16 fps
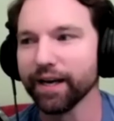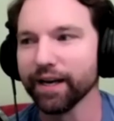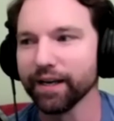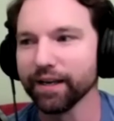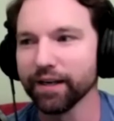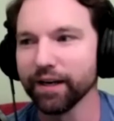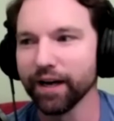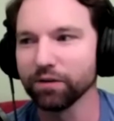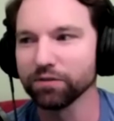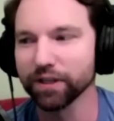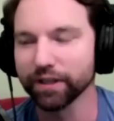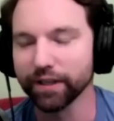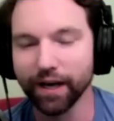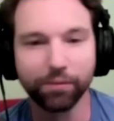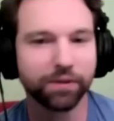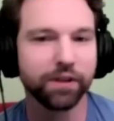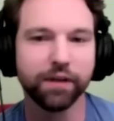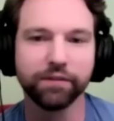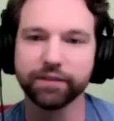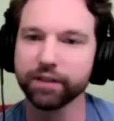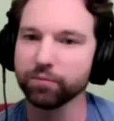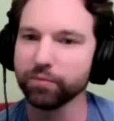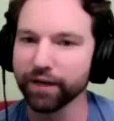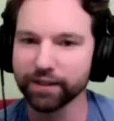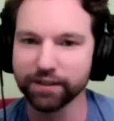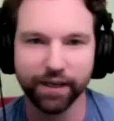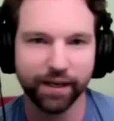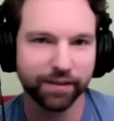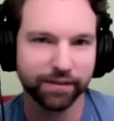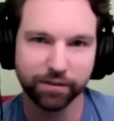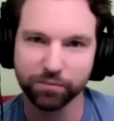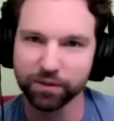And uh, I was like, "I would love to get back in
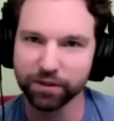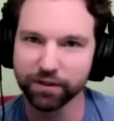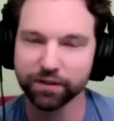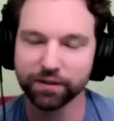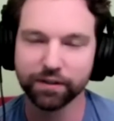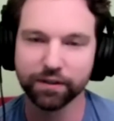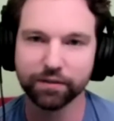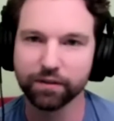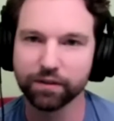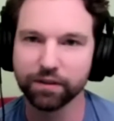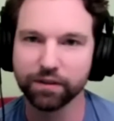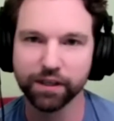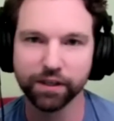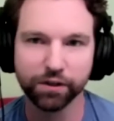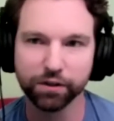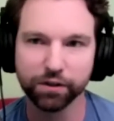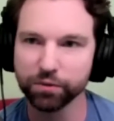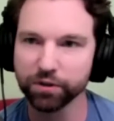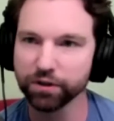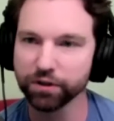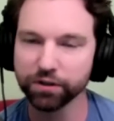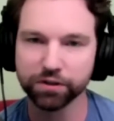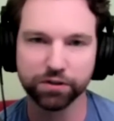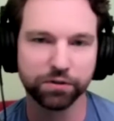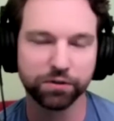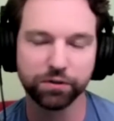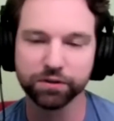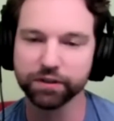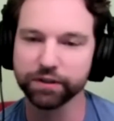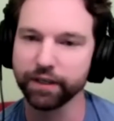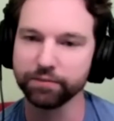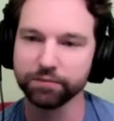acting, but the theater
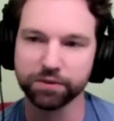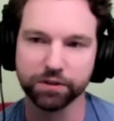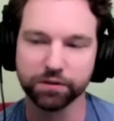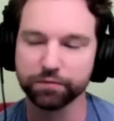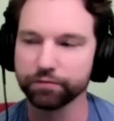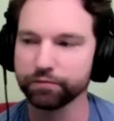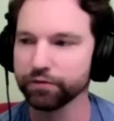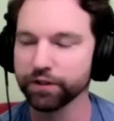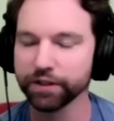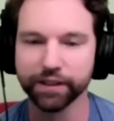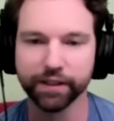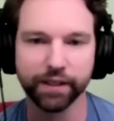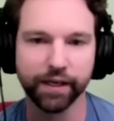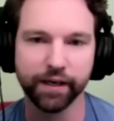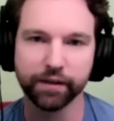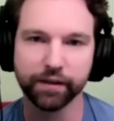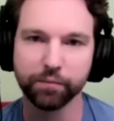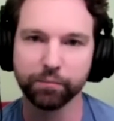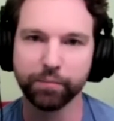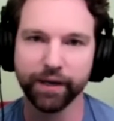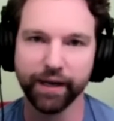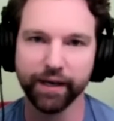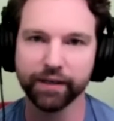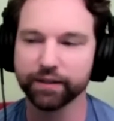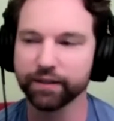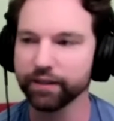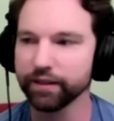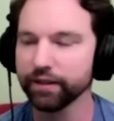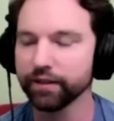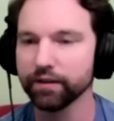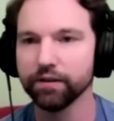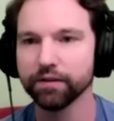rehearsals, and I'm just freaking out. I'm
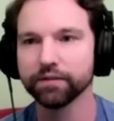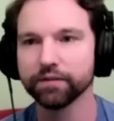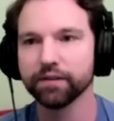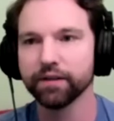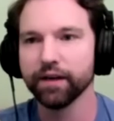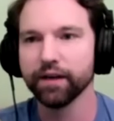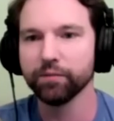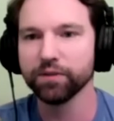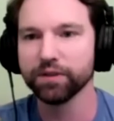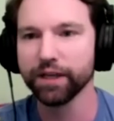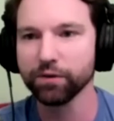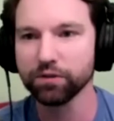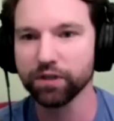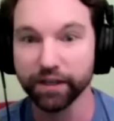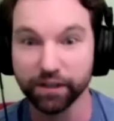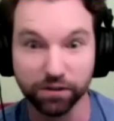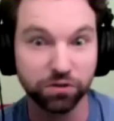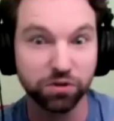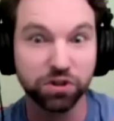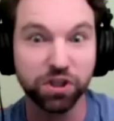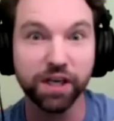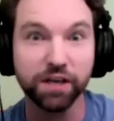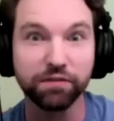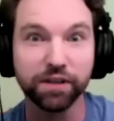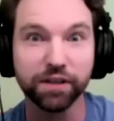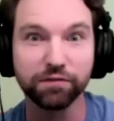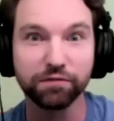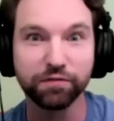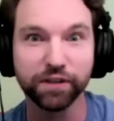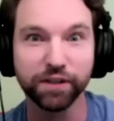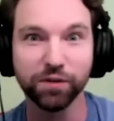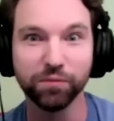panicking all the time." And they were like, "TV
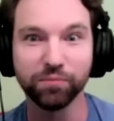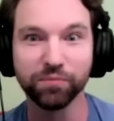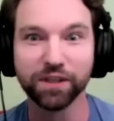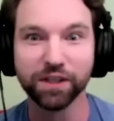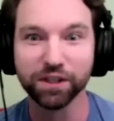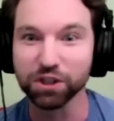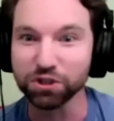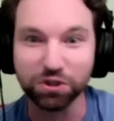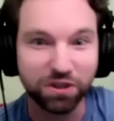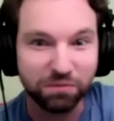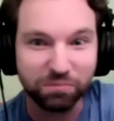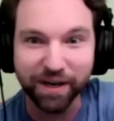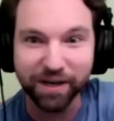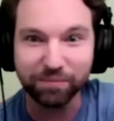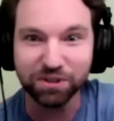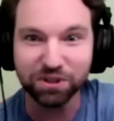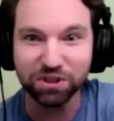and film, because you can make